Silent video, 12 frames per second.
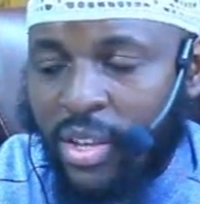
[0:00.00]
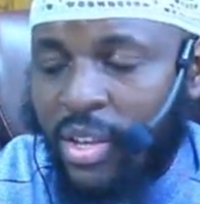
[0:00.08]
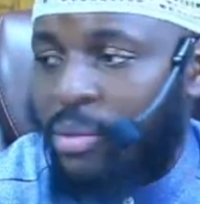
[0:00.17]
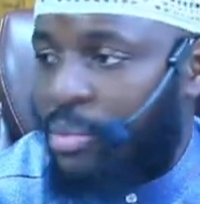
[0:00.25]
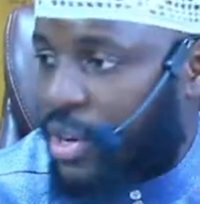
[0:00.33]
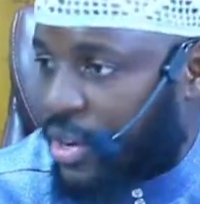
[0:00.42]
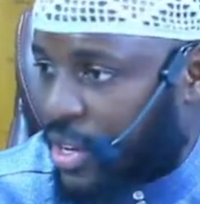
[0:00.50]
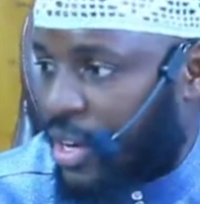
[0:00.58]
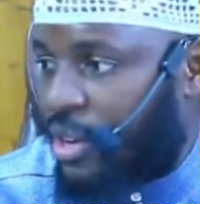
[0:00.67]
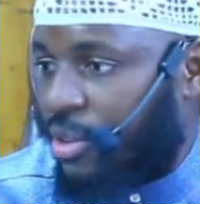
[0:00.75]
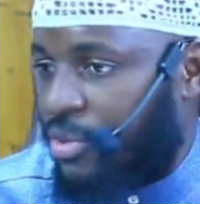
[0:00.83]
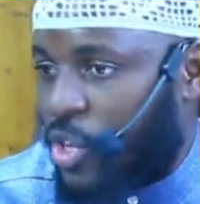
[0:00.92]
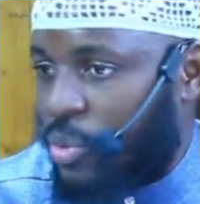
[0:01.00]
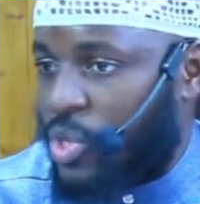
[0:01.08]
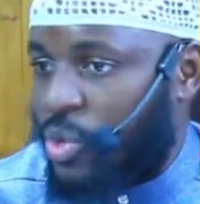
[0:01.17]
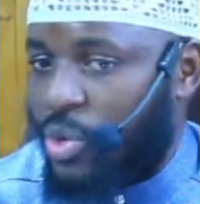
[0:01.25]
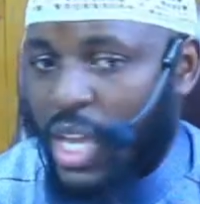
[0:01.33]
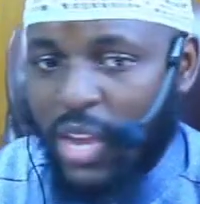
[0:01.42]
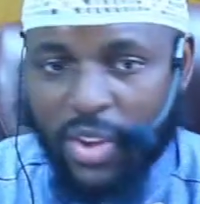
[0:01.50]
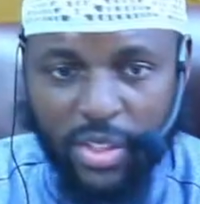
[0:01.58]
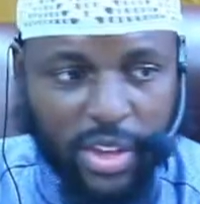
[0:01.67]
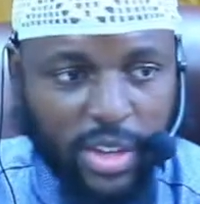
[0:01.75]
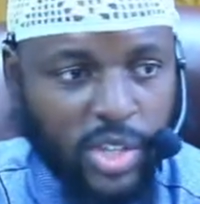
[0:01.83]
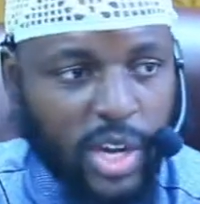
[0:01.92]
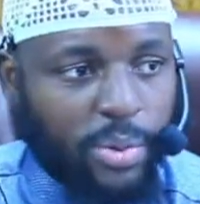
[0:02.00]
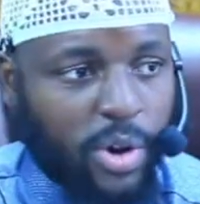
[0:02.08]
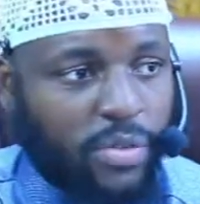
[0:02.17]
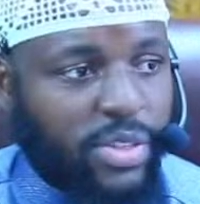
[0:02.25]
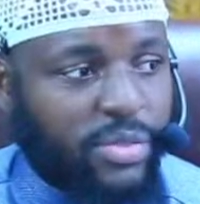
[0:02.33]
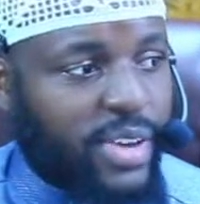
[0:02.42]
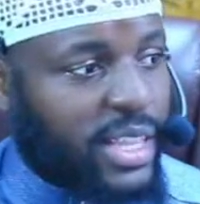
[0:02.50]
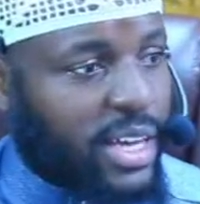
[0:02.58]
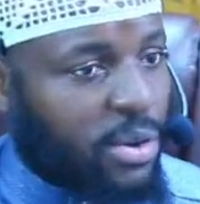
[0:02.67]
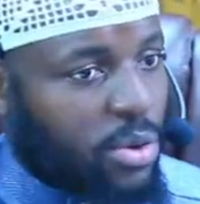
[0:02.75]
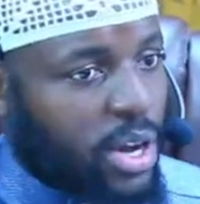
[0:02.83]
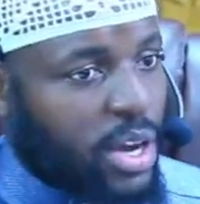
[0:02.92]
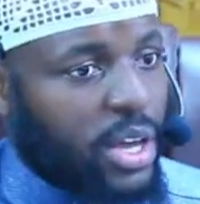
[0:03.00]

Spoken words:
Barakallahu feekum. So we gave another example of the fact that what?